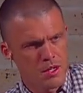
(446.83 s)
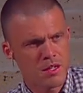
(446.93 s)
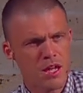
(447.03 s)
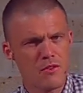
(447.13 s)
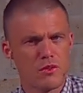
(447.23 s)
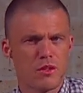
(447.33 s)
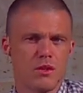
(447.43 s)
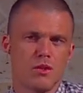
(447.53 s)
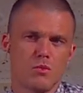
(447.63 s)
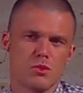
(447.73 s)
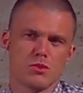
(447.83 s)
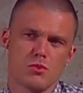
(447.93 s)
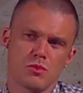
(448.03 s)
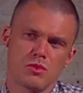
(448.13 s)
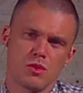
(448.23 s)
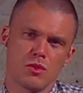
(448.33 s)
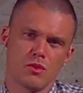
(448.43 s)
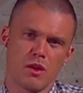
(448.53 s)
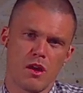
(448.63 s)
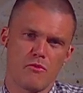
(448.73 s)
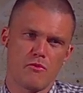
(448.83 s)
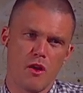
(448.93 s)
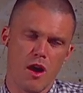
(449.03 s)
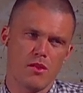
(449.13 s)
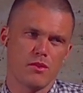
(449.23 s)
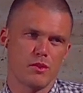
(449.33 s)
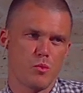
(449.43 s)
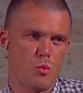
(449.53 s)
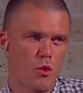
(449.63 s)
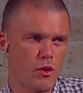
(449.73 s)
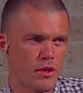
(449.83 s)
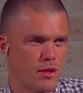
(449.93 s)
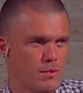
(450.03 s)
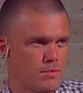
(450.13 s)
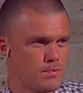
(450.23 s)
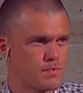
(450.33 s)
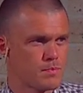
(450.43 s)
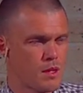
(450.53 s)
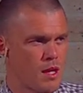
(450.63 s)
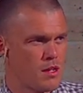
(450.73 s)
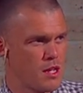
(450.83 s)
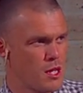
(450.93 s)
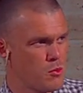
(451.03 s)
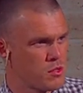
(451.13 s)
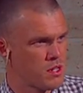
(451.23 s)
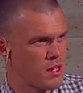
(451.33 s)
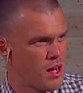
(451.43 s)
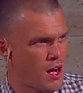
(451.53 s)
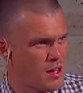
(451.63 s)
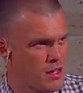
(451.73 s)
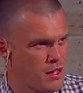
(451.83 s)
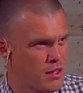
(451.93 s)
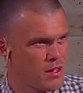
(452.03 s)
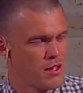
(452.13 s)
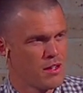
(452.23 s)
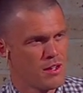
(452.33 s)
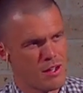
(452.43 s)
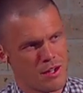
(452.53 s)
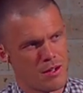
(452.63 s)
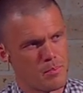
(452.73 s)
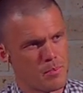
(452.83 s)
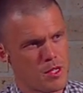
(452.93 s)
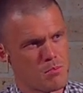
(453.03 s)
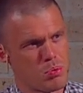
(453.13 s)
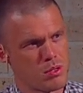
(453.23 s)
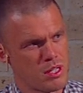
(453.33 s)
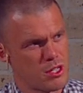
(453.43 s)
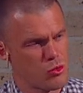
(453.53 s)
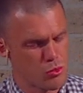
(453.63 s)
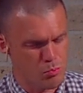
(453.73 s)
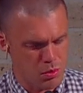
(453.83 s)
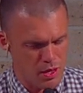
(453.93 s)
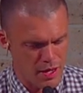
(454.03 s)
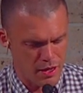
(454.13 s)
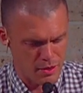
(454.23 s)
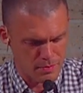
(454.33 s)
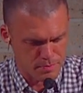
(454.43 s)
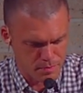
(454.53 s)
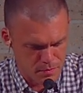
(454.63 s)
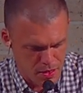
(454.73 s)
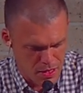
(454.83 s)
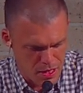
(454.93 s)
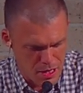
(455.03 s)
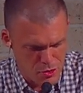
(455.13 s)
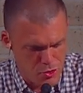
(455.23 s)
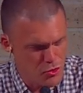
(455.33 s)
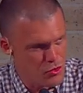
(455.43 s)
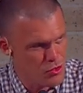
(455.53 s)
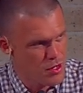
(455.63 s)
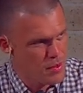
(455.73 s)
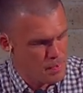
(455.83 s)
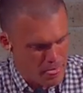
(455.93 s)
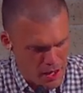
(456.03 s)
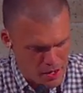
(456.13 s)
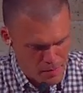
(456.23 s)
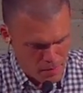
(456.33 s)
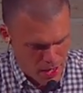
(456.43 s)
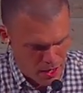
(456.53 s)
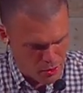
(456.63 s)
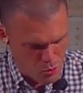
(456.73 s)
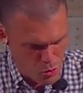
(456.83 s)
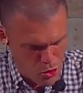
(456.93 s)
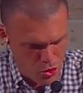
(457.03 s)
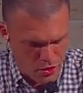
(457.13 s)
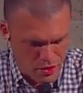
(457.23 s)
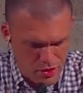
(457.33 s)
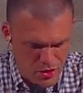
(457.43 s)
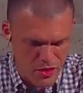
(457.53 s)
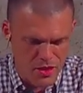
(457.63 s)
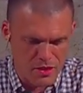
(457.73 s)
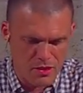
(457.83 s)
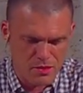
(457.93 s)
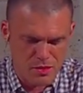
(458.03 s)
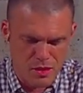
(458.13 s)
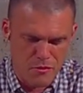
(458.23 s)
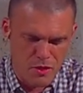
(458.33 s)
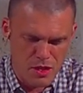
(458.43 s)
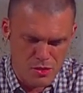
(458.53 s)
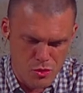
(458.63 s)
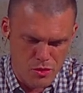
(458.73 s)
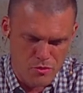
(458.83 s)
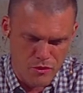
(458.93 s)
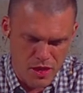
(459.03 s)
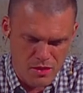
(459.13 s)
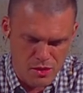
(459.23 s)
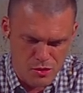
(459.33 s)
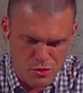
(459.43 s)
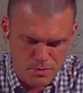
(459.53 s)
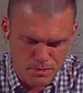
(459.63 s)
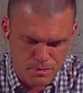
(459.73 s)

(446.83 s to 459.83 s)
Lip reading: David was also a violent warrior, and he was a cunning political player. He knew how to work things for his own advantage.